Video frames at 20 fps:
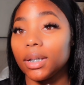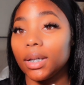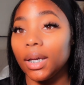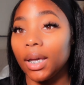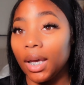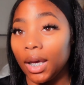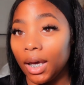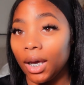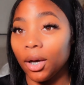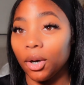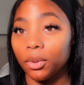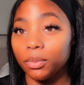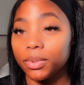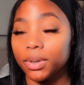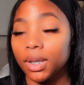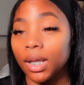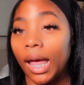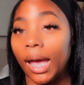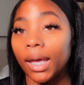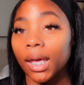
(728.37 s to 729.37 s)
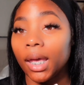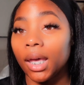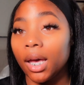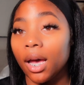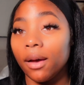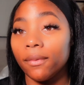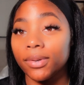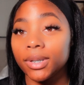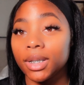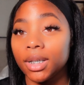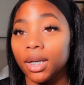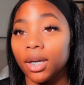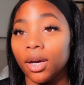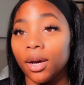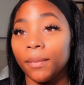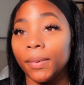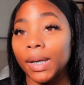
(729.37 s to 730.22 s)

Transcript: it helps, like it covers it up,